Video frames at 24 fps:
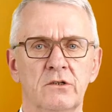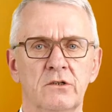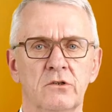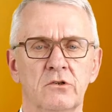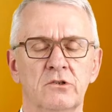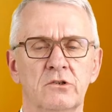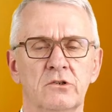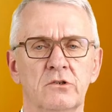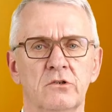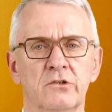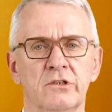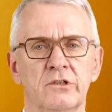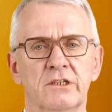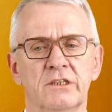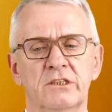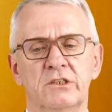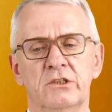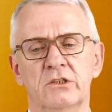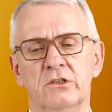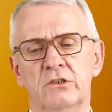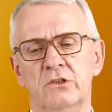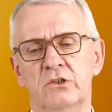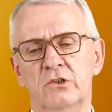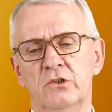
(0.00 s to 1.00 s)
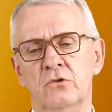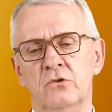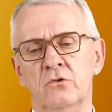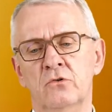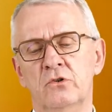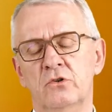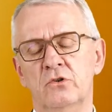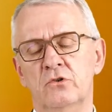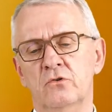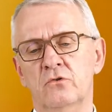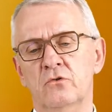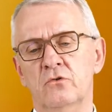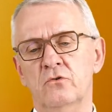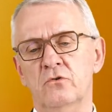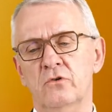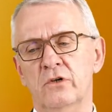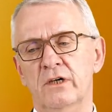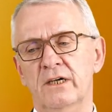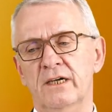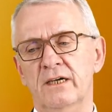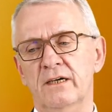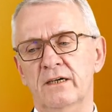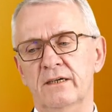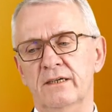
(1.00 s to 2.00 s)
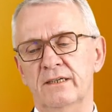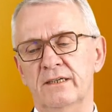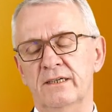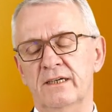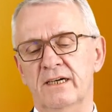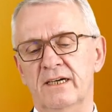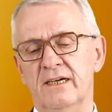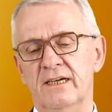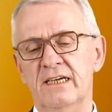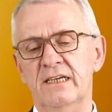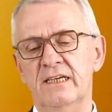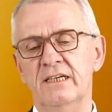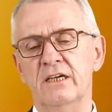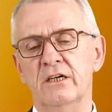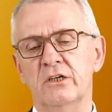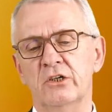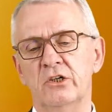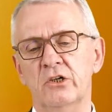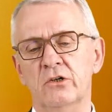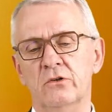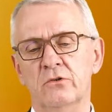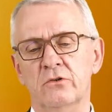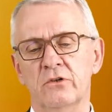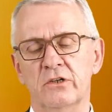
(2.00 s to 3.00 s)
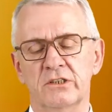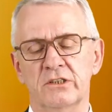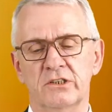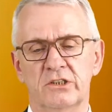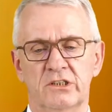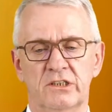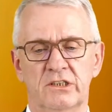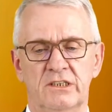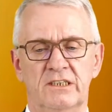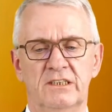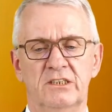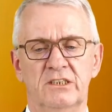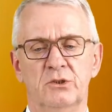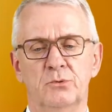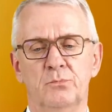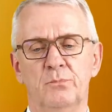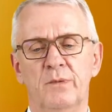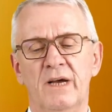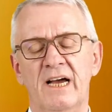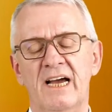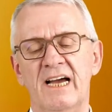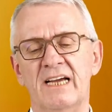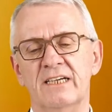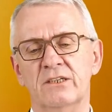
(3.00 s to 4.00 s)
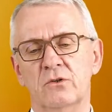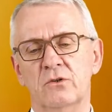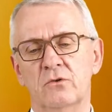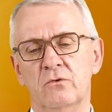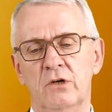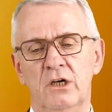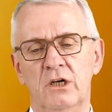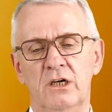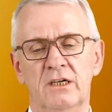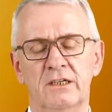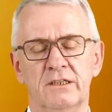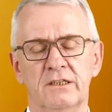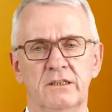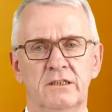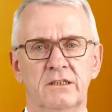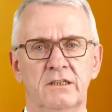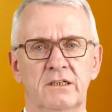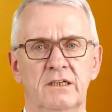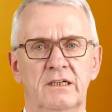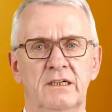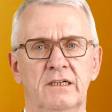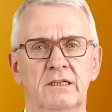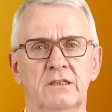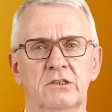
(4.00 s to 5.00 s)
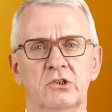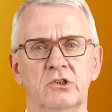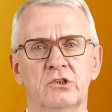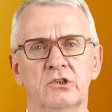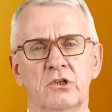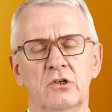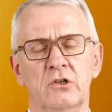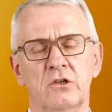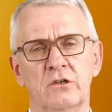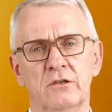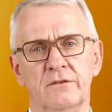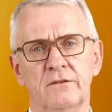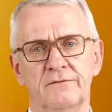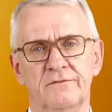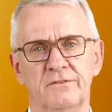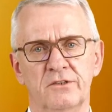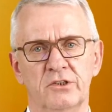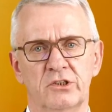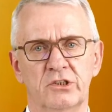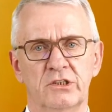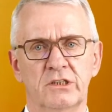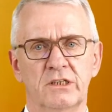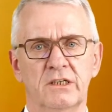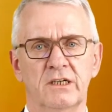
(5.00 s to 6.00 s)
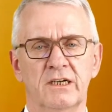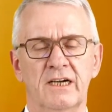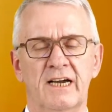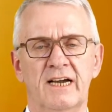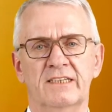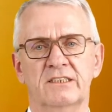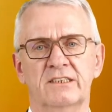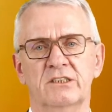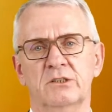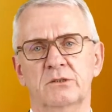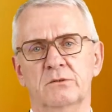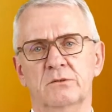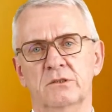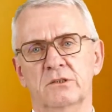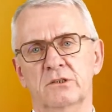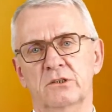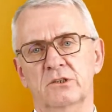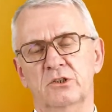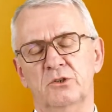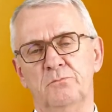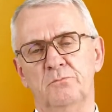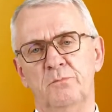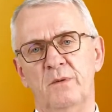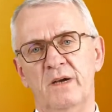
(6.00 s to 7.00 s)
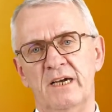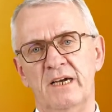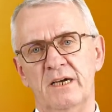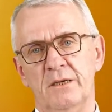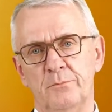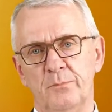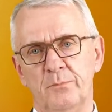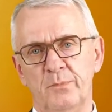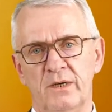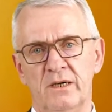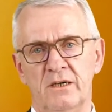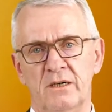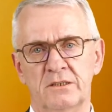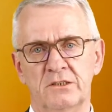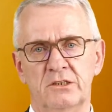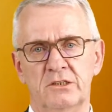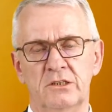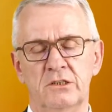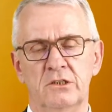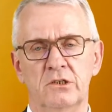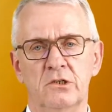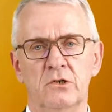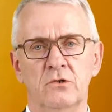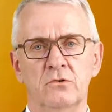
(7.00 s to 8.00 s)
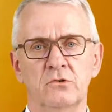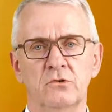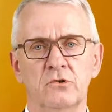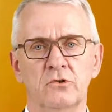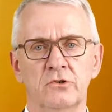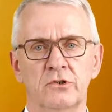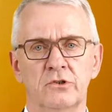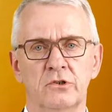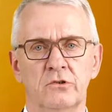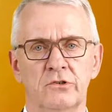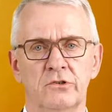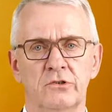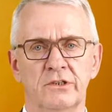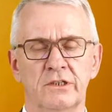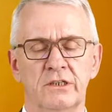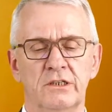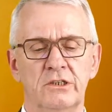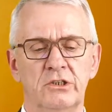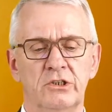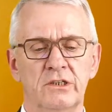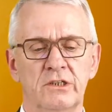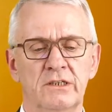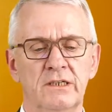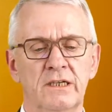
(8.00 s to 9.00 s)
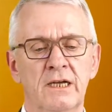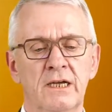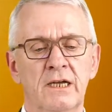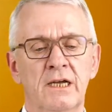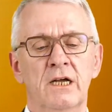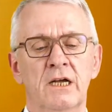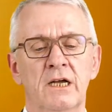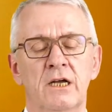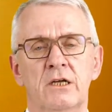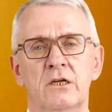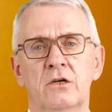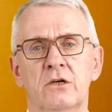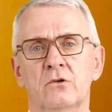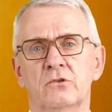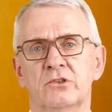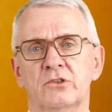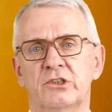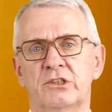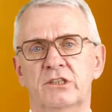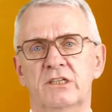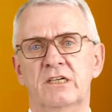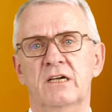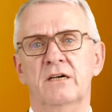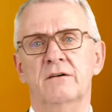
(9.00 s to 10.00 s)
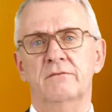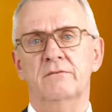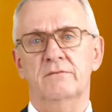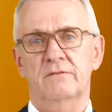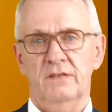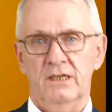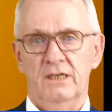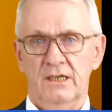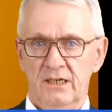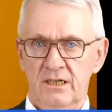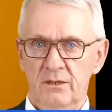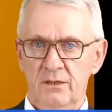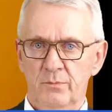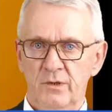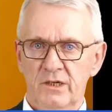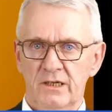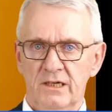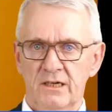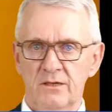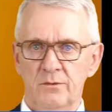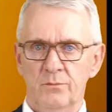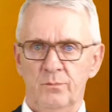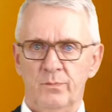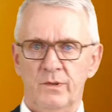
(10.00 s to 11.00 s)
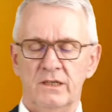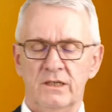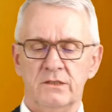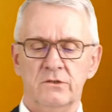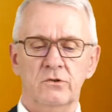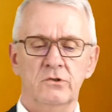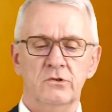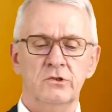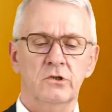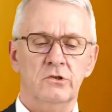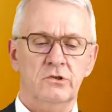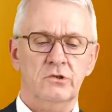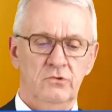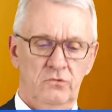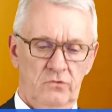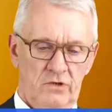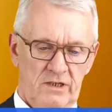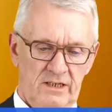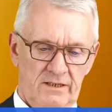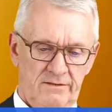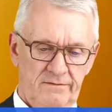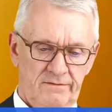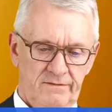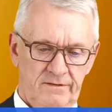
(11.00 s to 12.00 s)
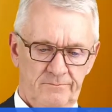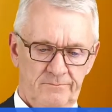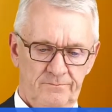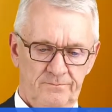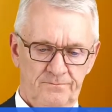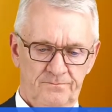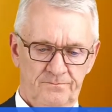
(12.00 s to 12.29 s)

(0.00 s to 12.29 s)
in good condition due to inaccuracies, bad quality, surface cracks, spare parts in no good condition, you'll see a very big impact on your tool life.